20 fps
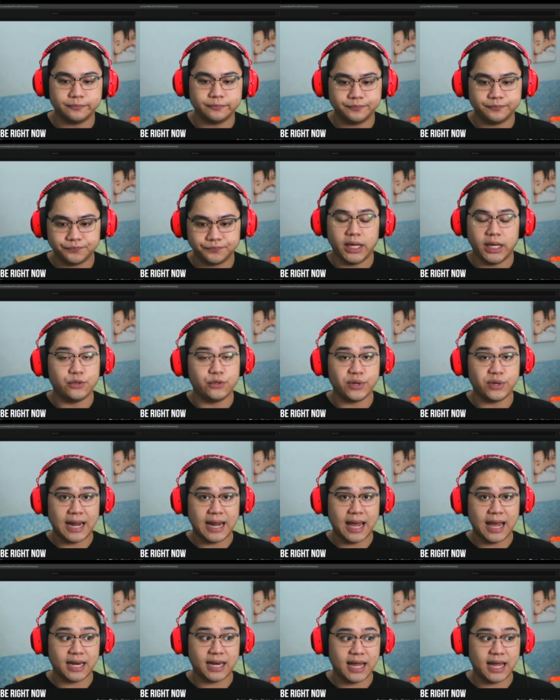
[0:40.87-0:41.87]
And you can
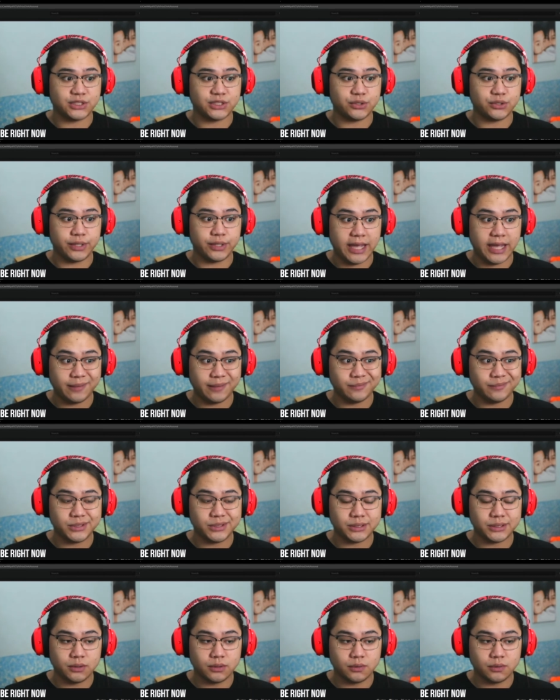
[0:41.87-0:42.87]
analyze your
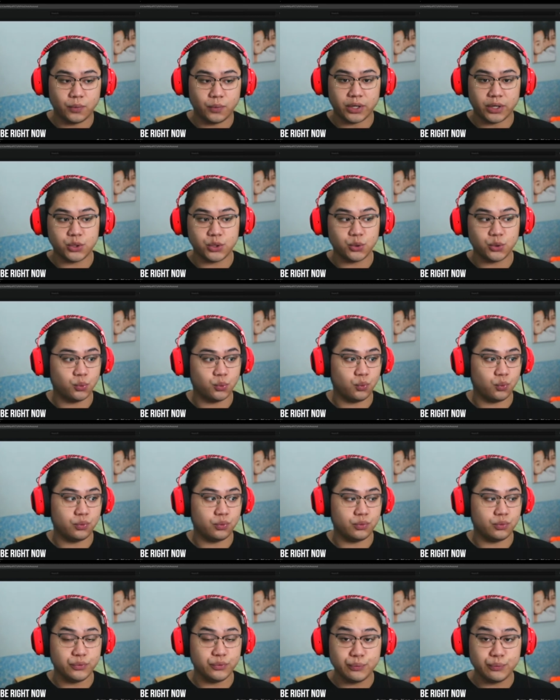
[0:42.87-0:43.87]
games where you
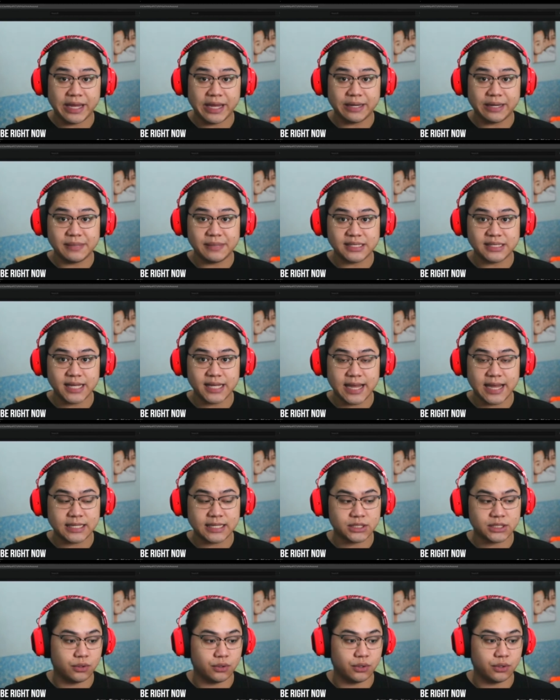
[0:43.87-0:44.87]
made
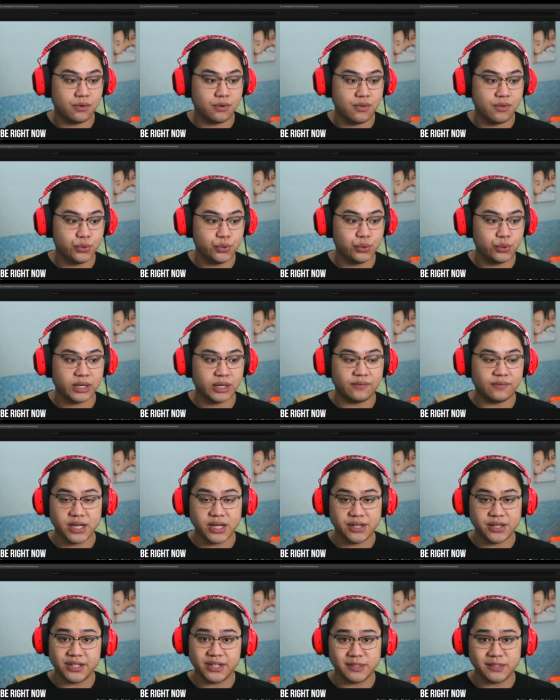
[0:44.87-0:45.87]
mistakes, or you could have
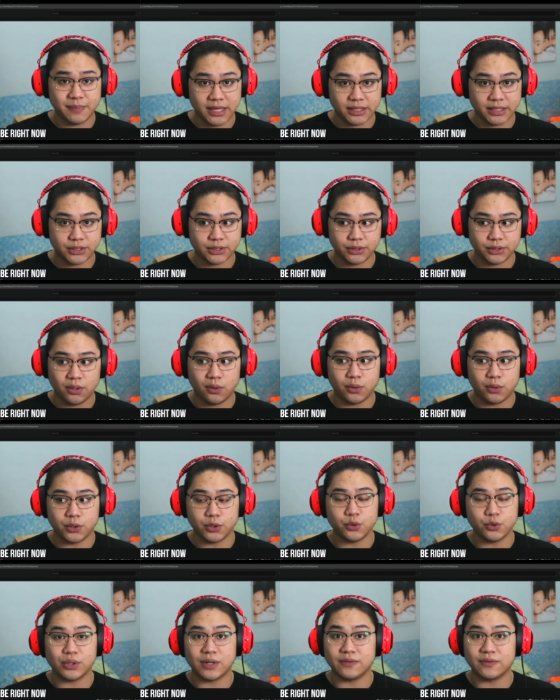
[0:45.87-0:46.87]
done this better, or you
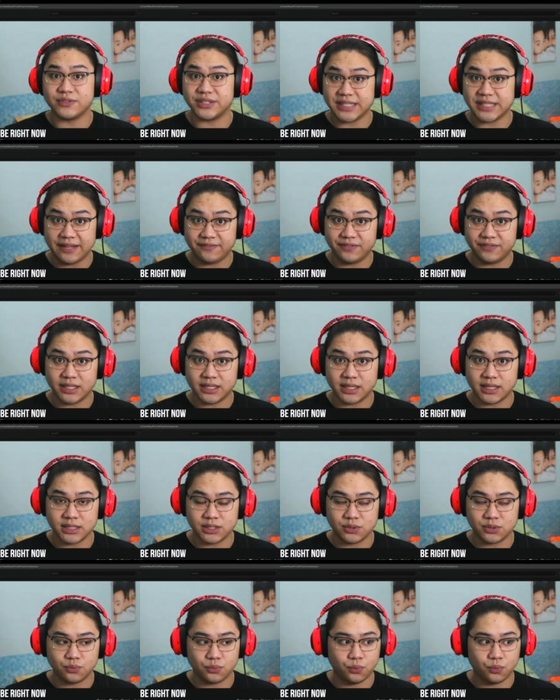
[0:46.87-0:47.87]
could have saved in
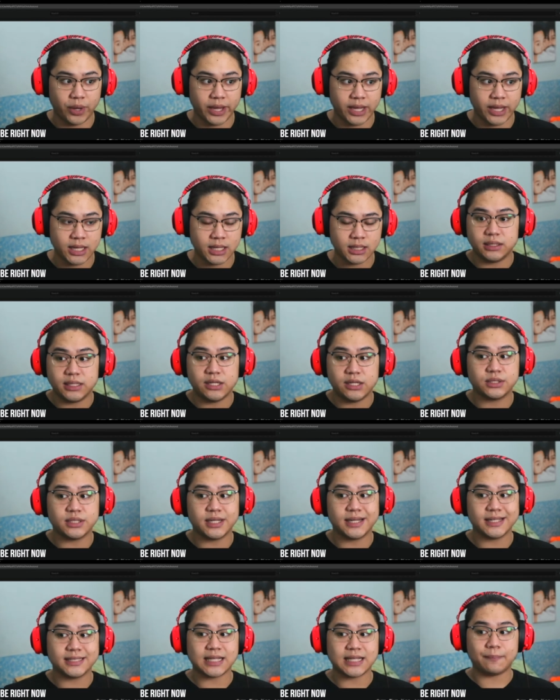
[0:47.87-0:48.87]
this way. Here's an
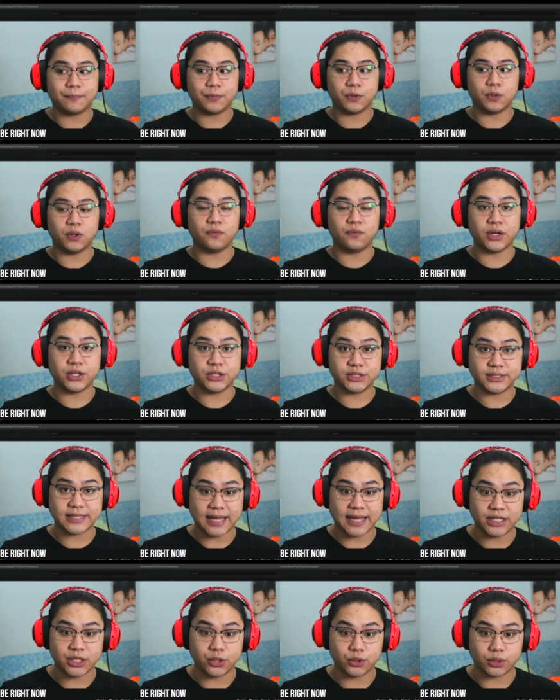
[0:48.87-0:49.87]
example of
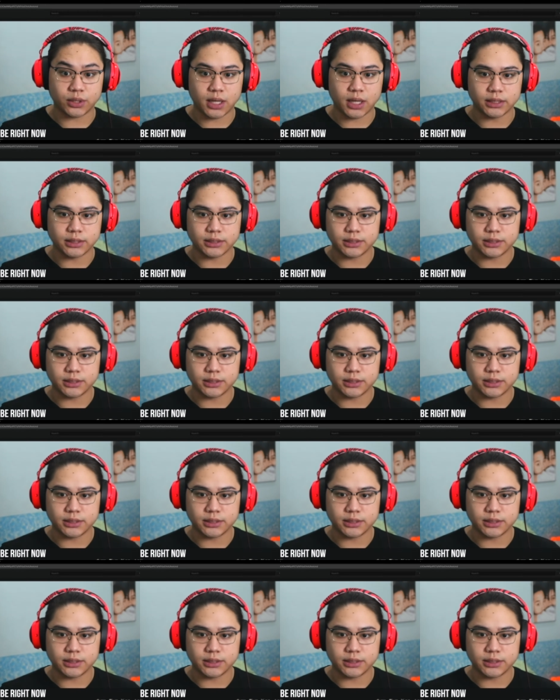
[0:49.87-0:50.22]
understanding your cards.